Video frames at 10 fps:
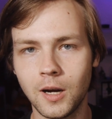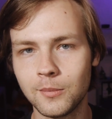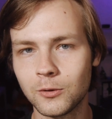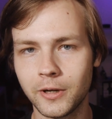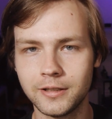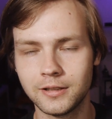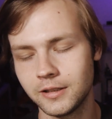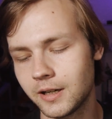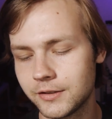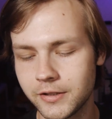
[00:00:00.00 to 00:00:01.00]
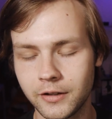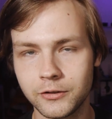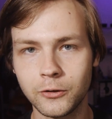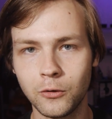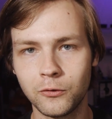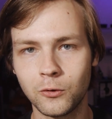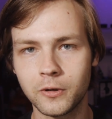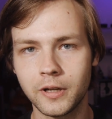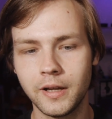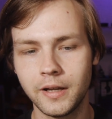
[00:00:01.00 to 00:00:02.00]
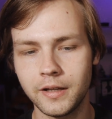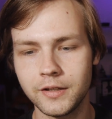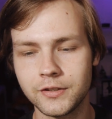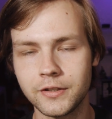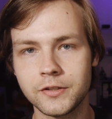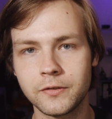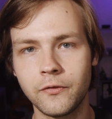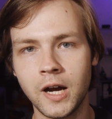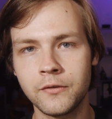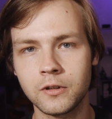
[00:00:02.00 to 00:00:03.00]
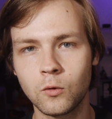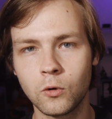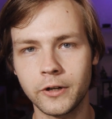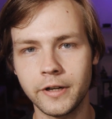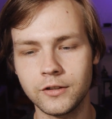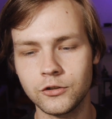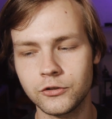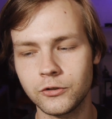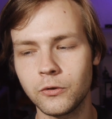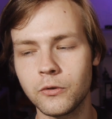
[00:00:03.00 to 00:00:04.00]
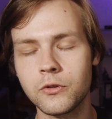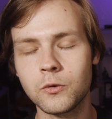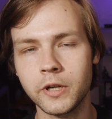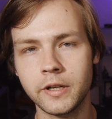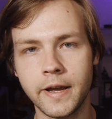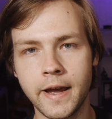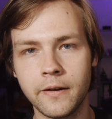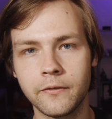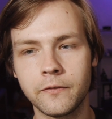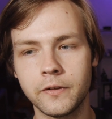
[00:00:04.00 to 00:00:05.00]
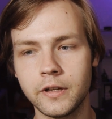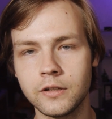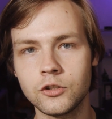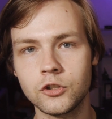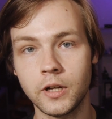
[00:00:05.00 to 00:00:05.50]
upgrade that I decided to go for is this 5¼ inch to 3½ inch